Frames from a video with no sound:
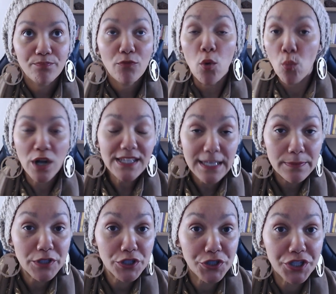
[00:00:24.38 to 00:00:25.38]
what
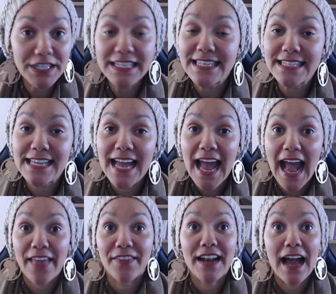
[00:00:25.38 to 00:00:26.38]
substitution is
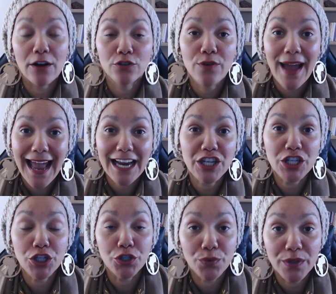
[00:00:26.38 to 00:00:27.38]
and then how to
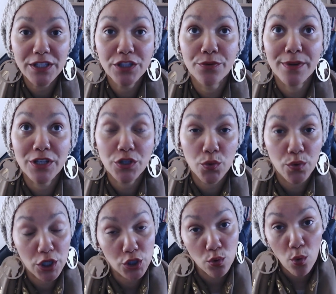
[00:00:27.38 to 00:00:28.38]
actually do it to ensure
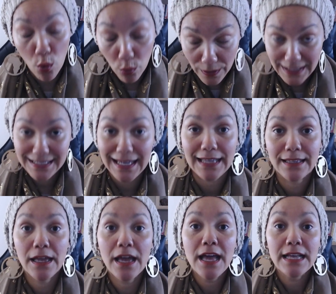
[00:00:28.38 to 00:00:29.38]
that you always get
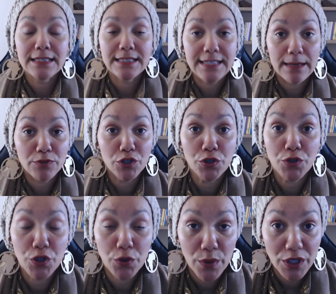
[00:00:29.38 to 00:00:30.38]
the
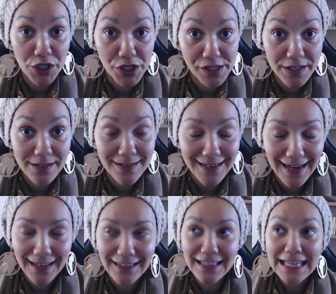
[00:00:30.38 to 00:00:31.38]
substitution questions
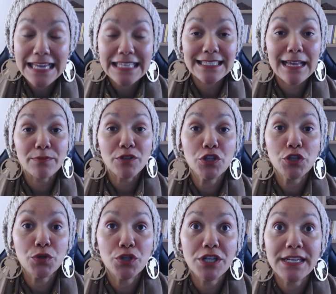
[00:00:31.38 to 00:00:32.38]
correct.
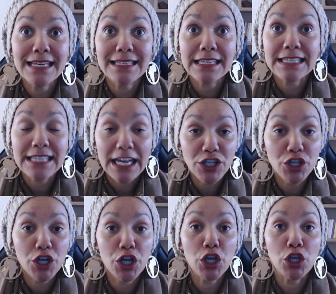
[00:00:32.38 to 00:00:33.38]
Substitution is such
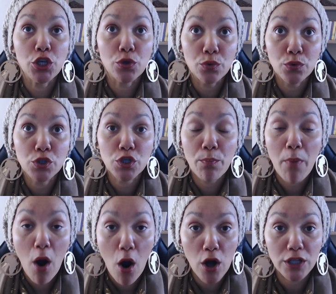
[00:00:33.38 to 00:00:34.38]
a huge
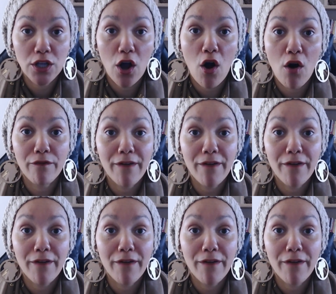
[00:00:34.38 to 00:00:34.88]
part of